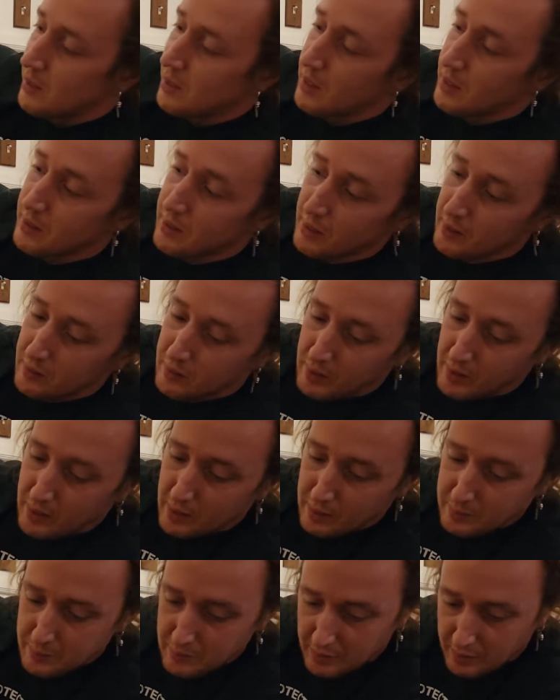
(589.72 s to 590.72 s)
Another
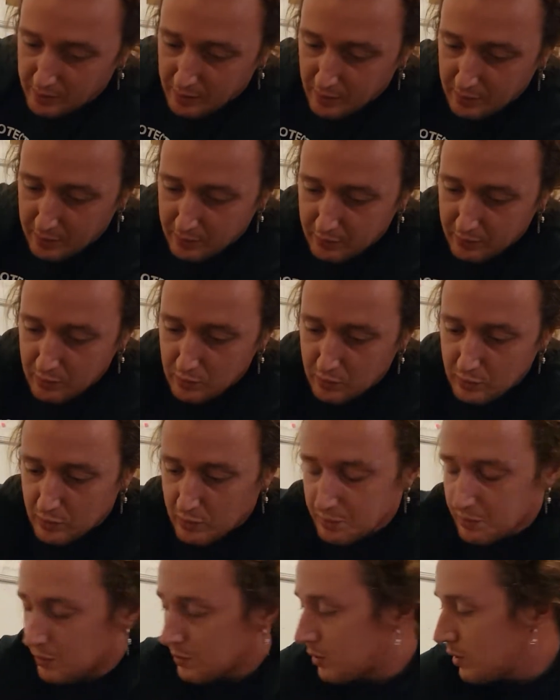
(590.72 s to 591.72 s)
Hams, got that one for Old
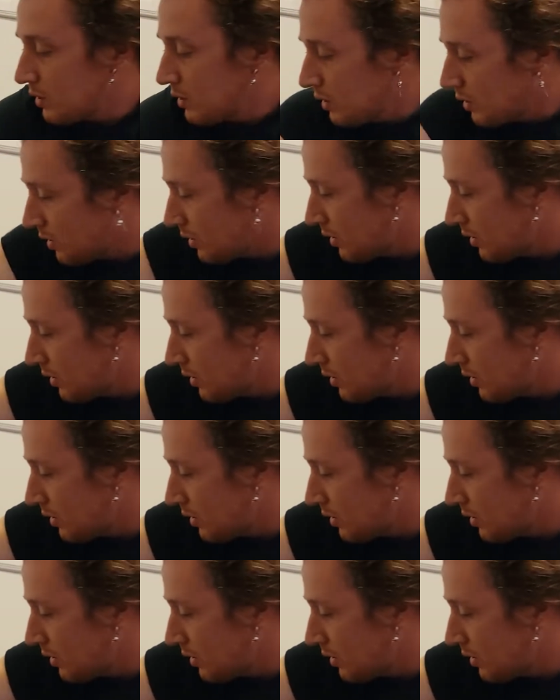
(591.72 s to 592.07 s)
Smoker.